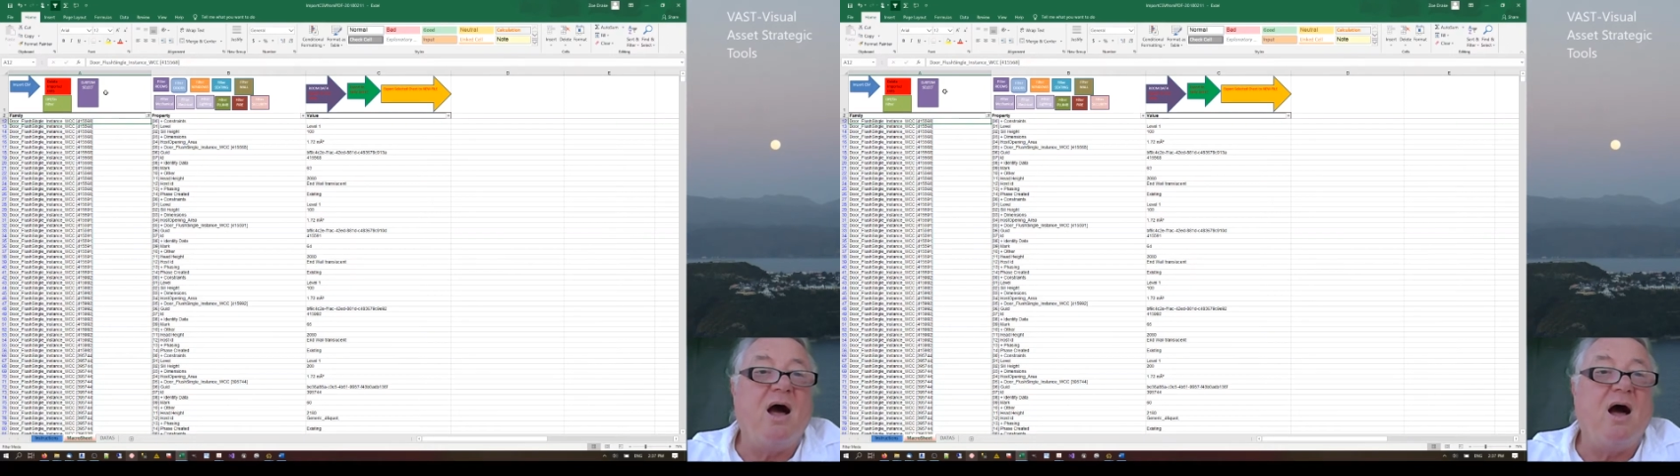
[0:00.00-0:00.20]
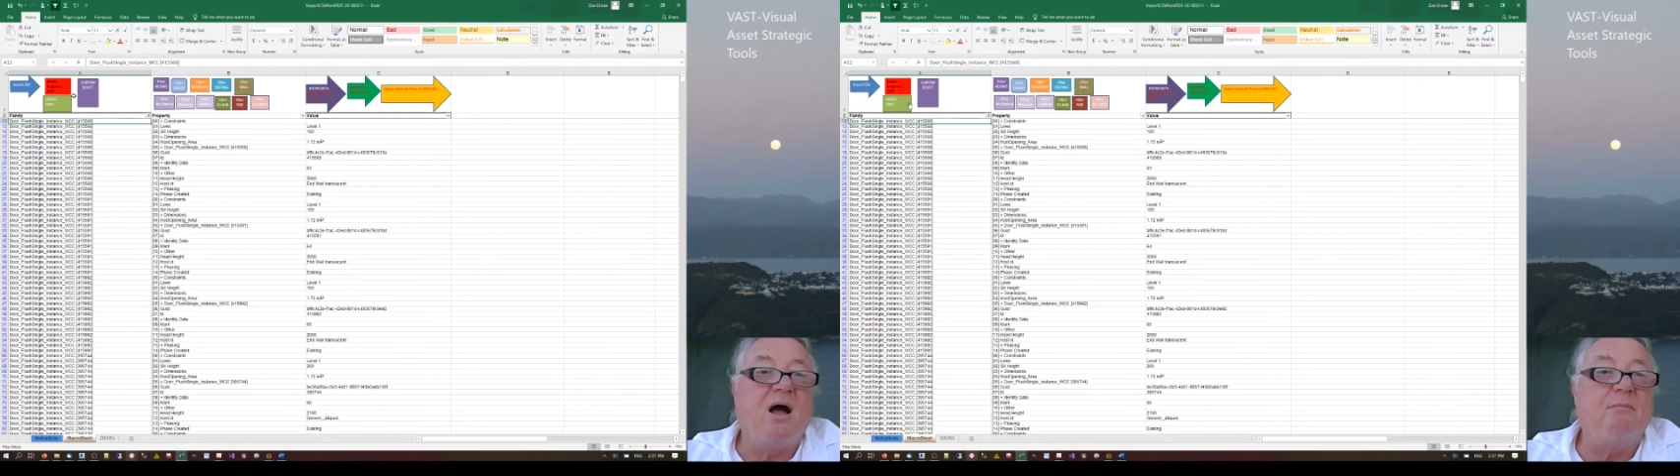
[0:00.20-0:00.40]

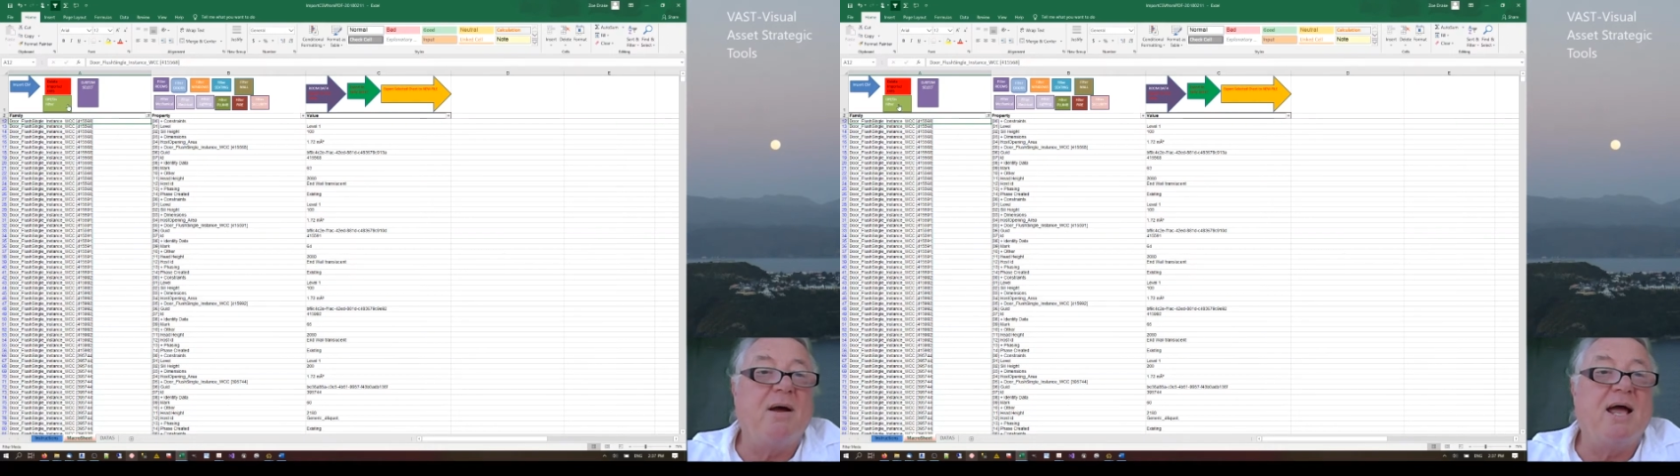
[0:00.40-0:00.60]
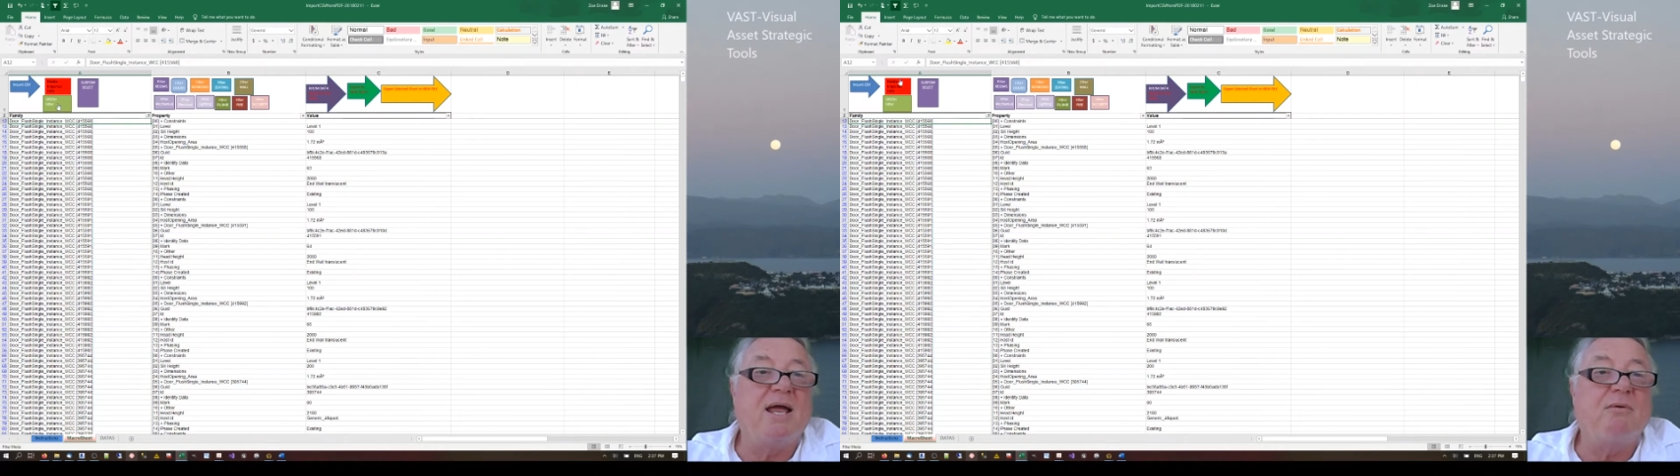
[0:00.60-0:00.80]
I
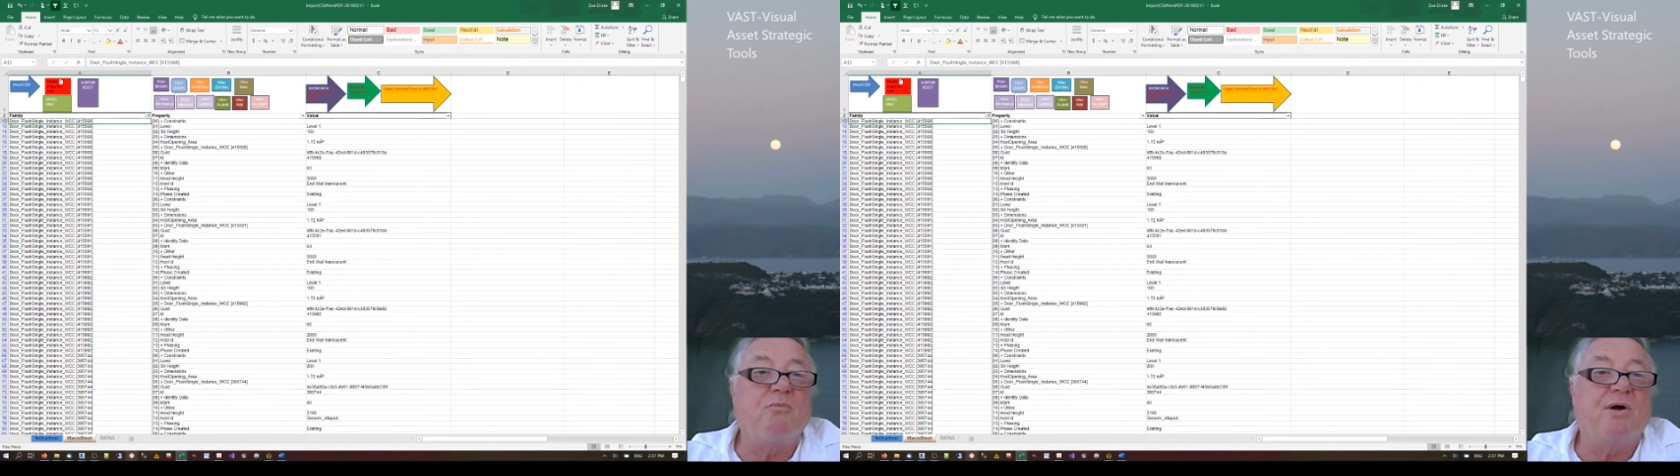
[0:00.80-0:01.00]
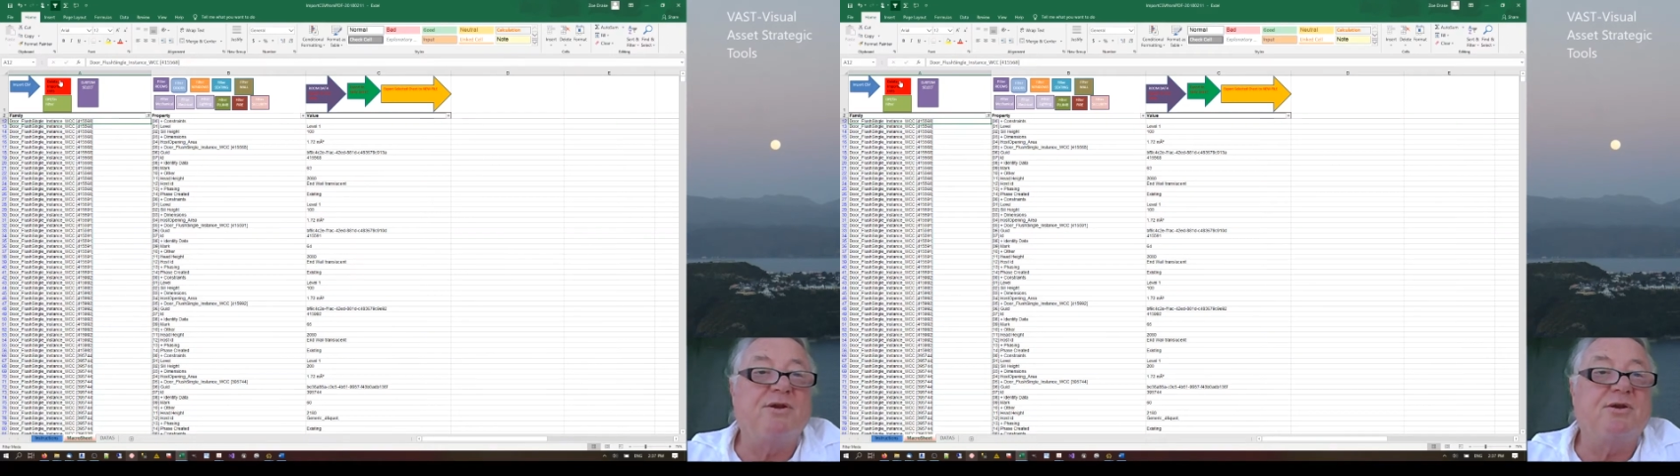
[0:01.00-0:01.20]
may
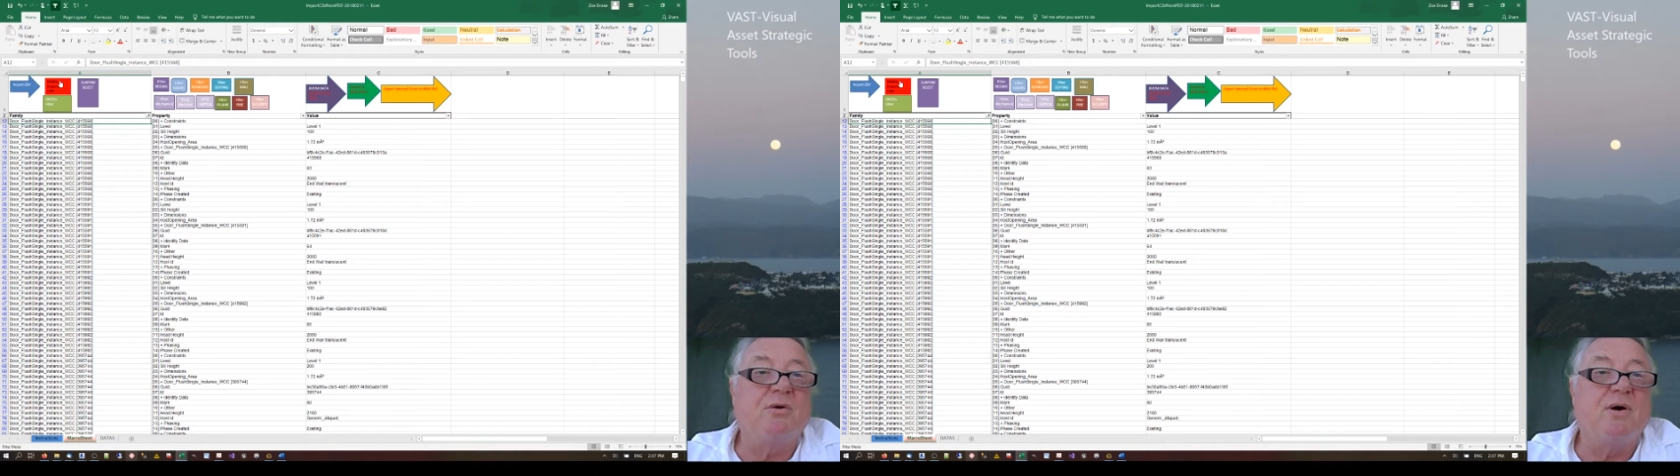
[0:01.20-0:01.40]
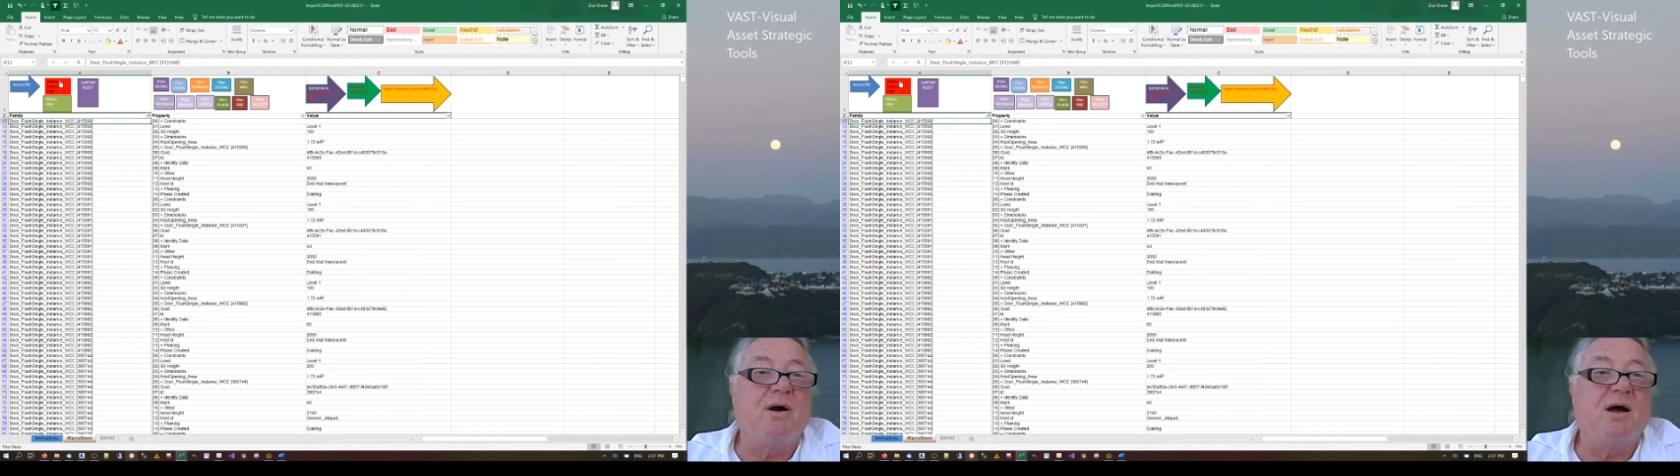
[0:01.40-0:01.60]
want to
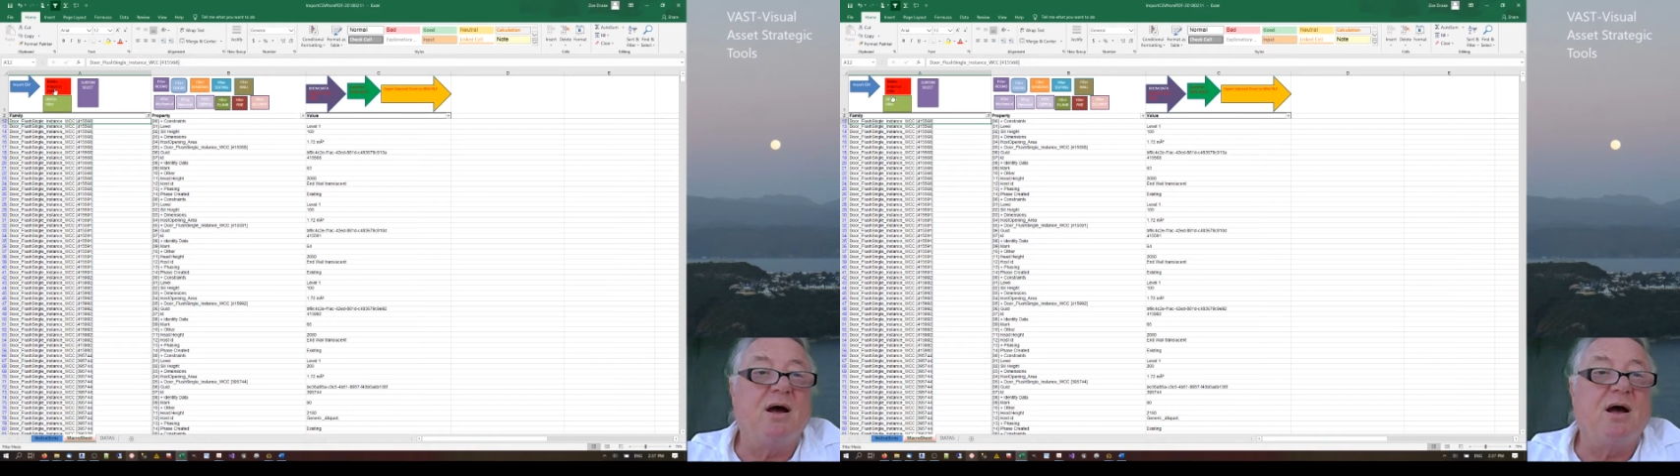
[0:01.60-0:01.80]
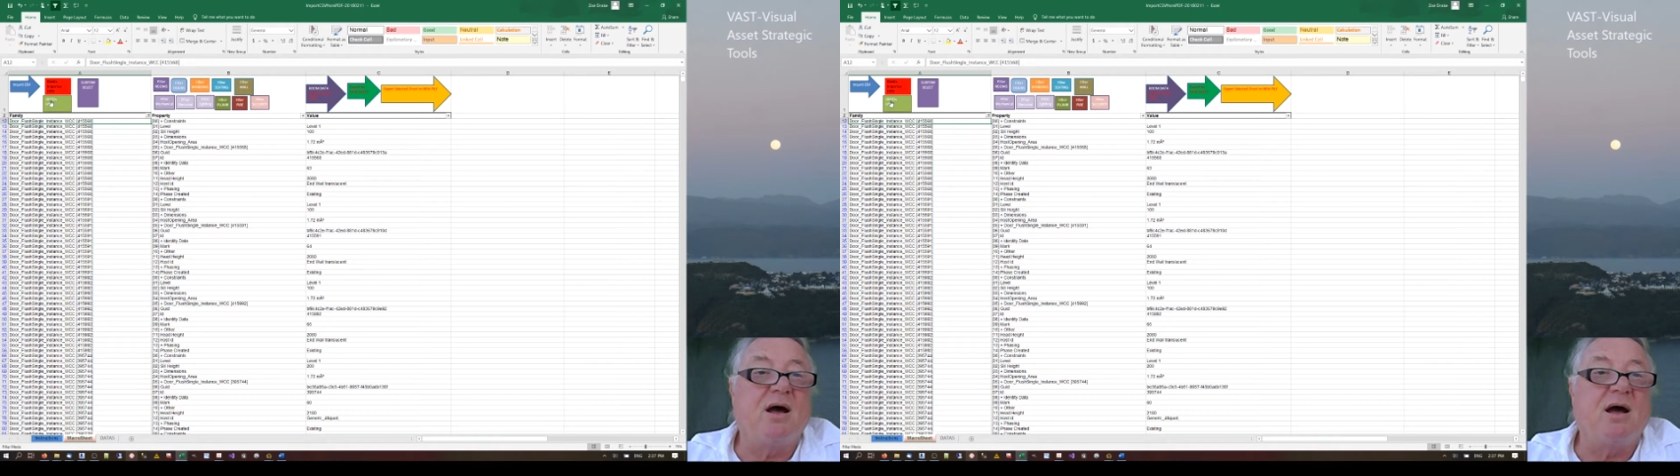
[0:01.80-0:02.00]
do a,
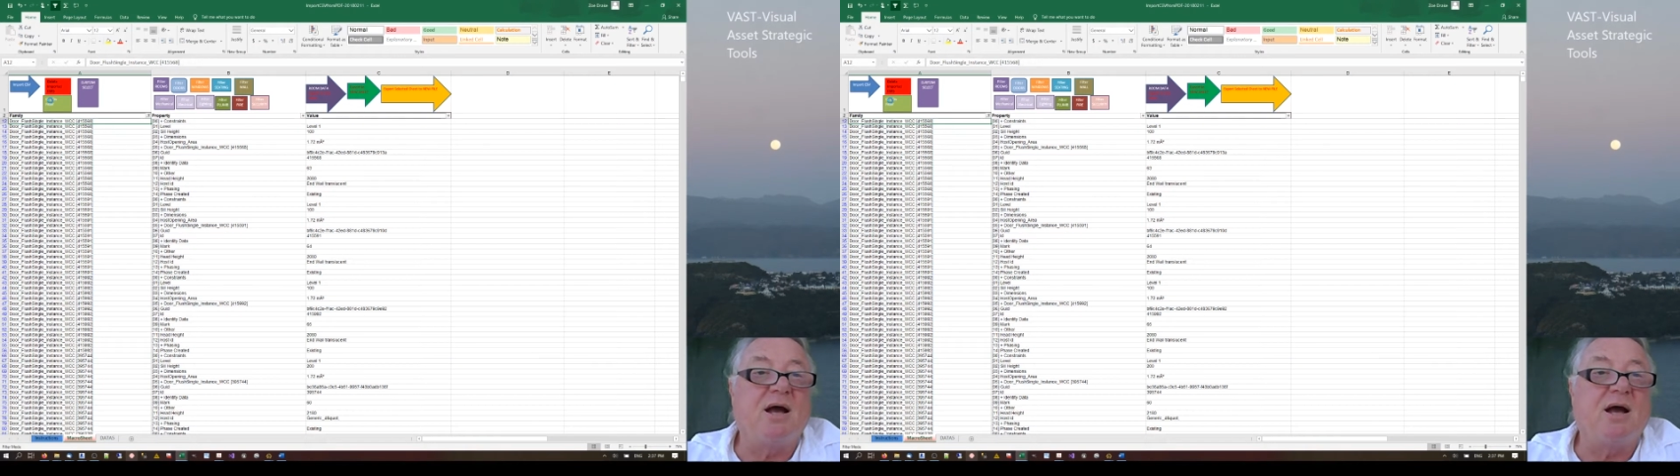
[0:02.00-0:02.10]
a,